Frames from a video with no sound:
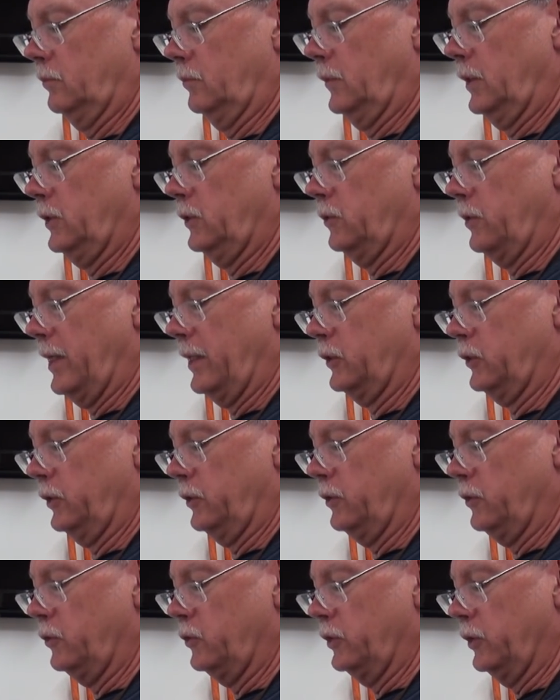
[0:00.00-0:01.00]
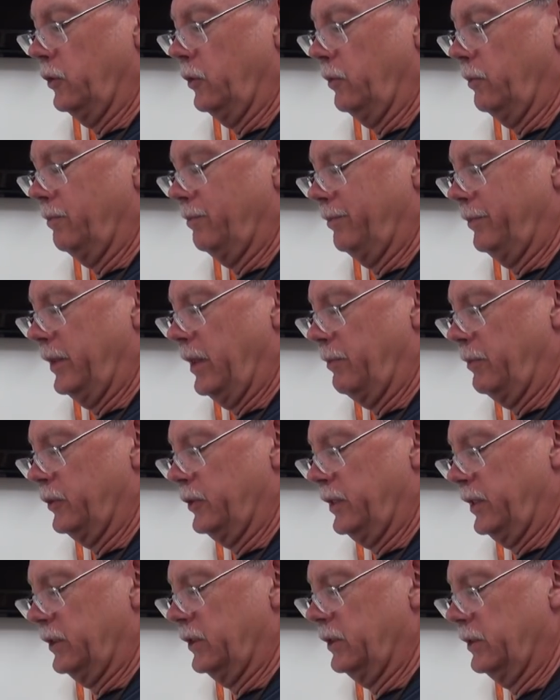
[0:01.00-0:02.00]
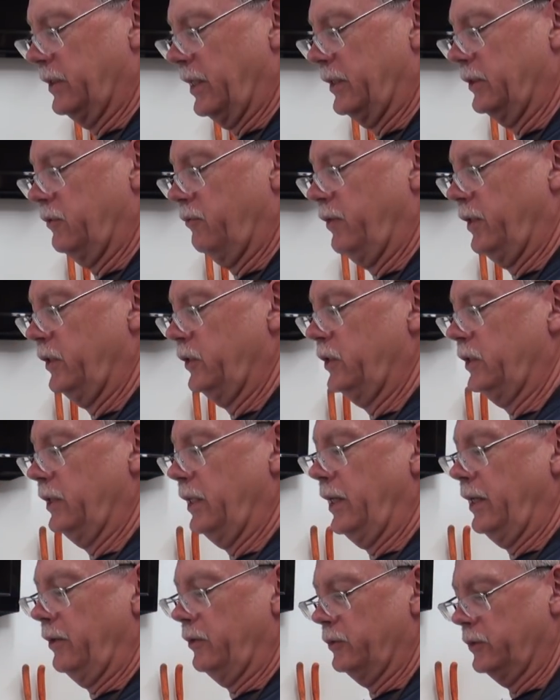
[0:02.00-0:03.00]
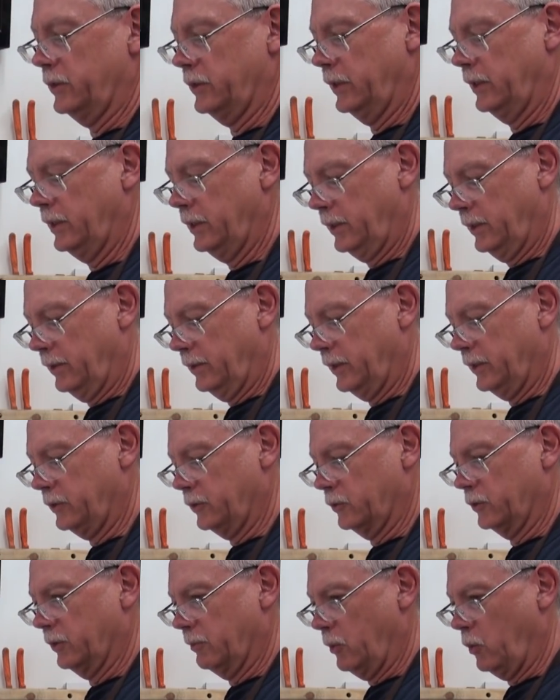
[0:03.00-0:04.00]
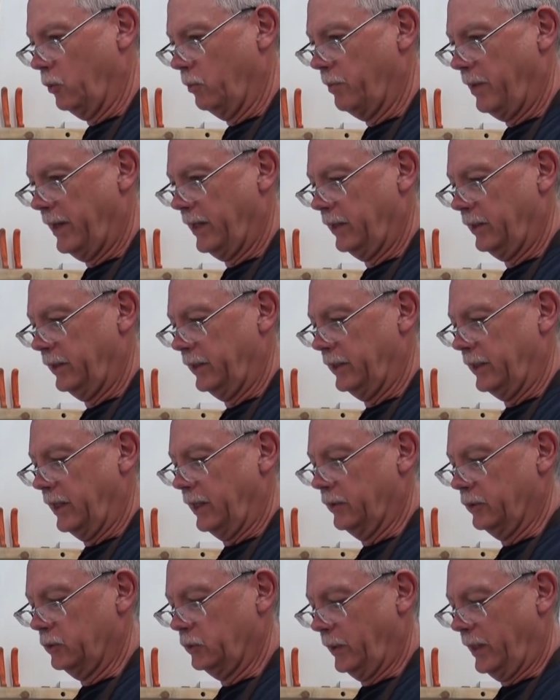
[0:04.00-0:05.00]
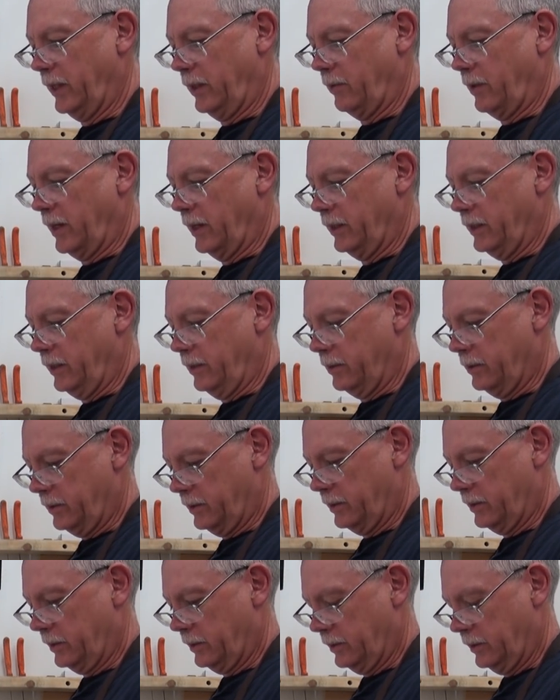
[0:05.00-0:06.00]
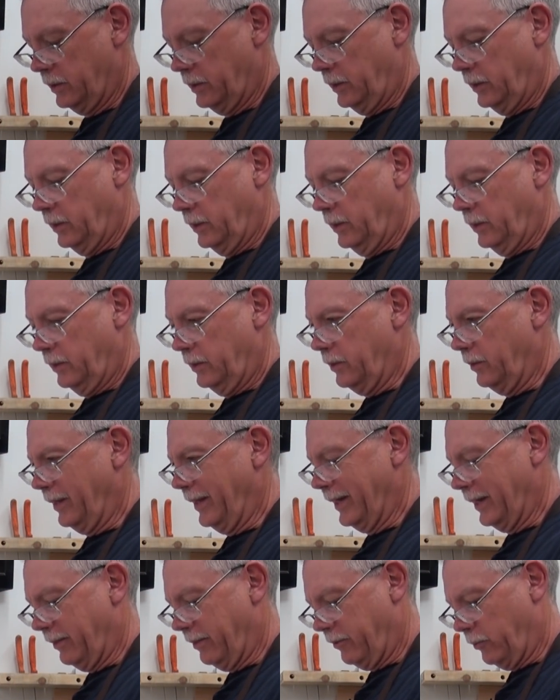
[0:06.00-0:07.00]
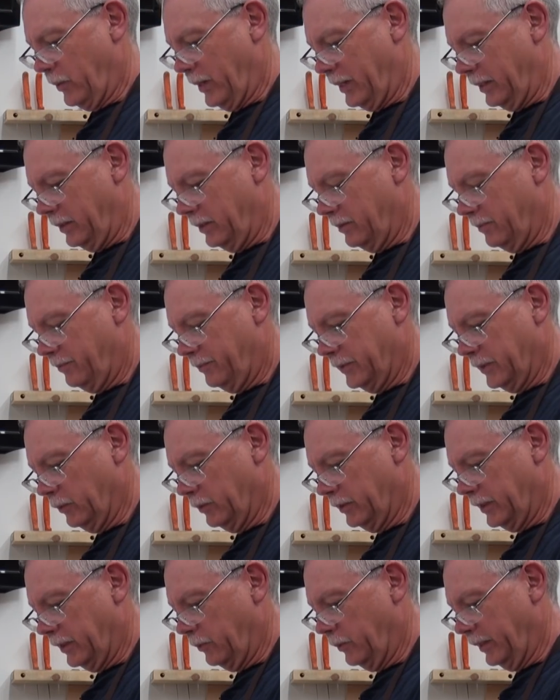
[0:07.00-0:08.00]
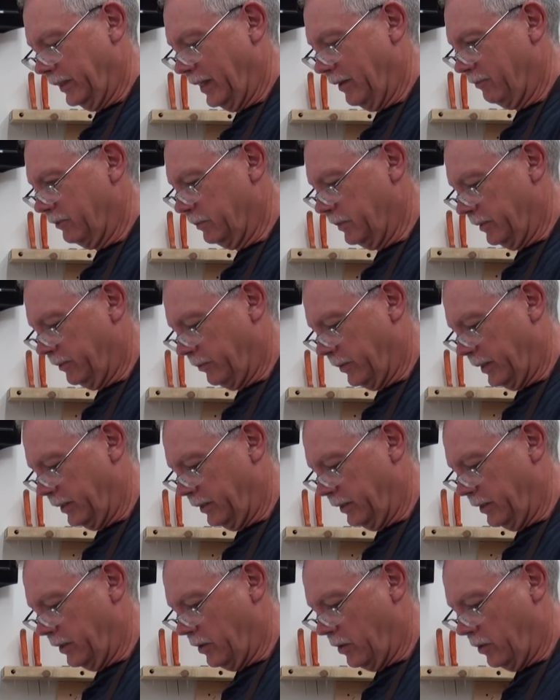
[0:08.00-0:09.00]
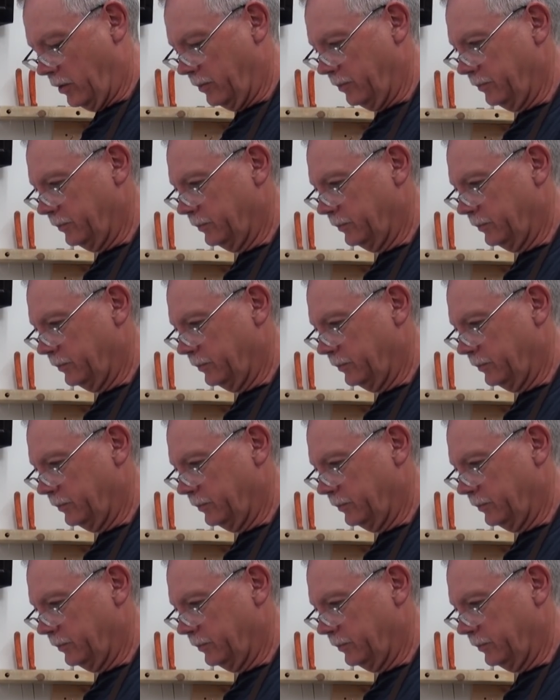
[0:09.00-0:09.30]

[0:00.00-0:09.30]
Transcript: These are actually used little number 6 size finishing nails. These are some old paneling nails we had around here. They're like a threaded, they don't really have to be threaded at all.